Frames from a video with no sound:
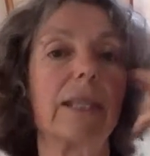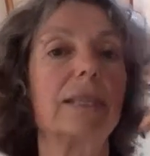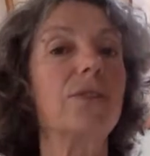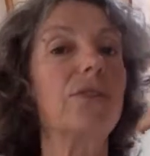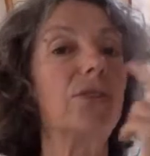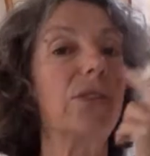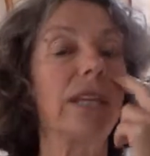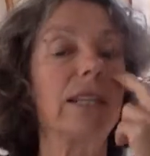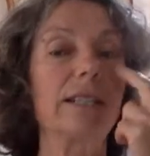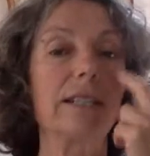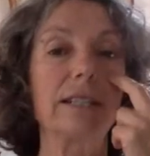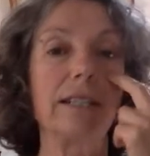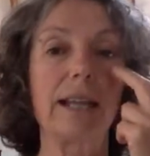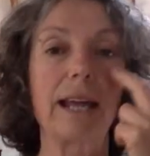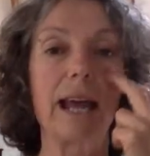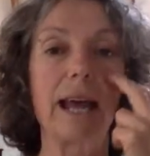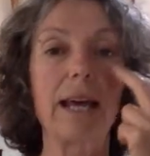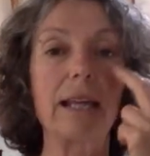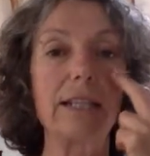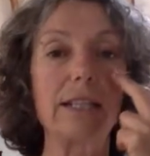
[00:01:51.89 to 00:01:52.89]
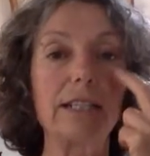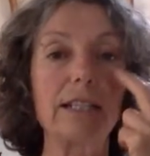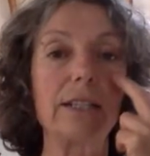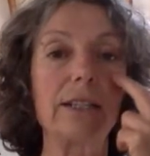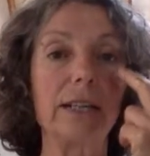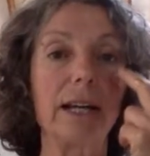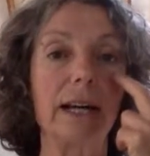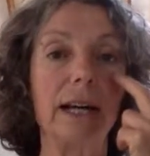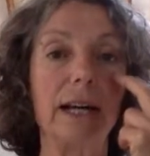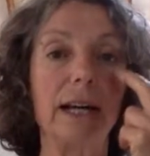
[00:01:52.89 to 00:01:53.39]
centered under
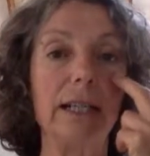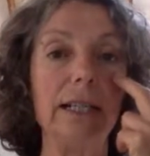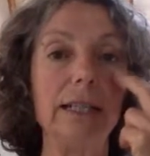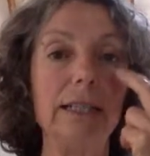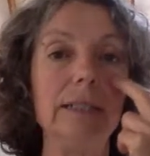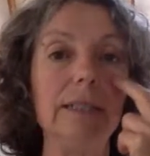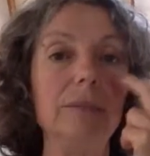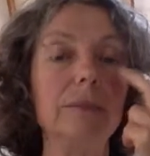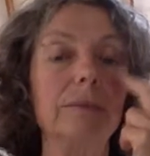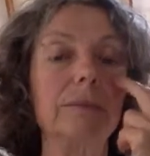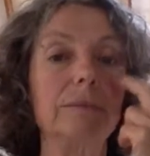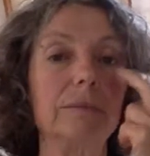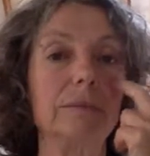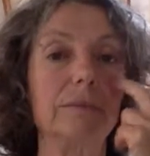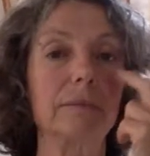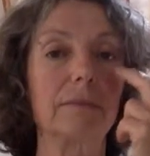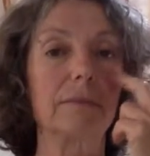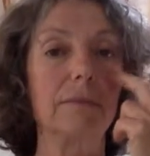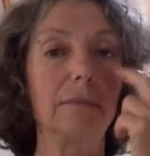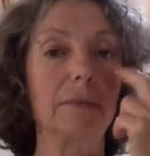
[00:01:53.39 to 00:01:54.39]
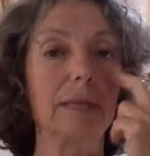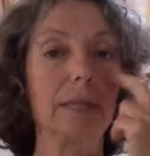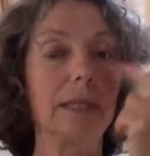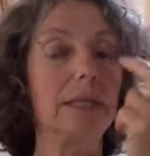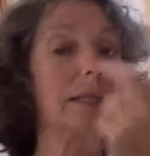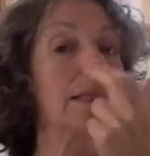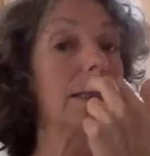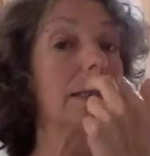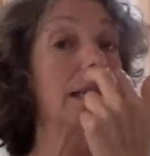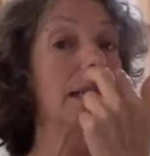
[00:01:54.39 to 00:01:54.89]
your eye,
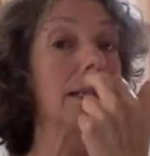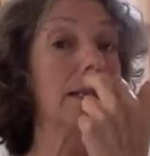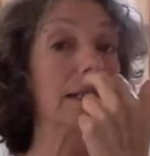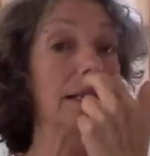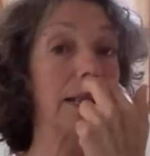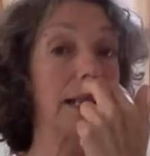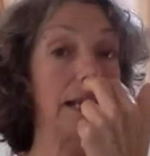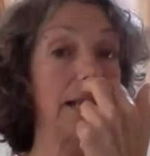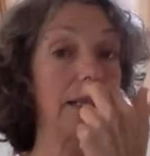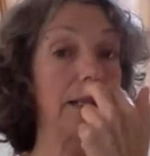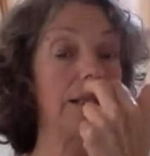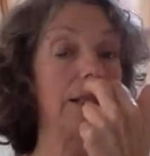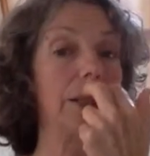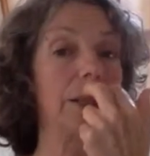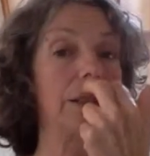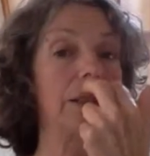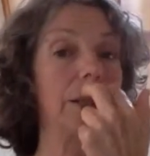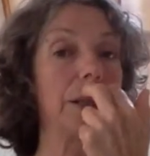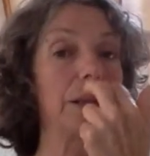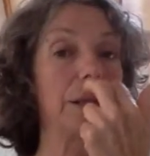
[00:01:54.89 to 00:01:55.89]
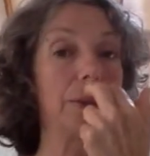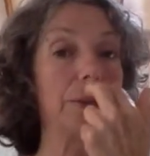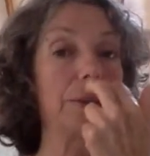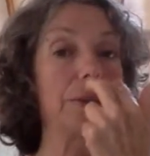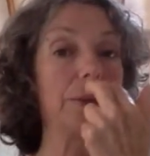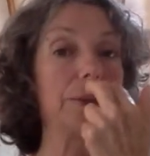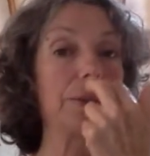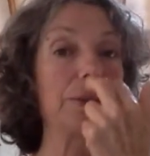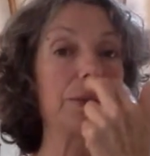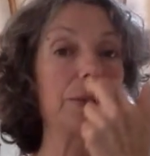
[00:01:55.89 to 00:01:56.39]
centered under your
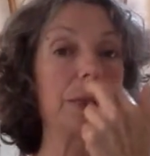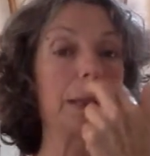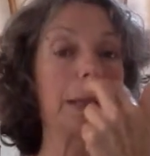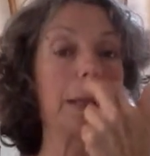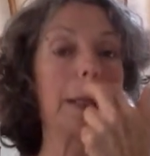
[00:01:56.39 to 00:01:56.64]
nose,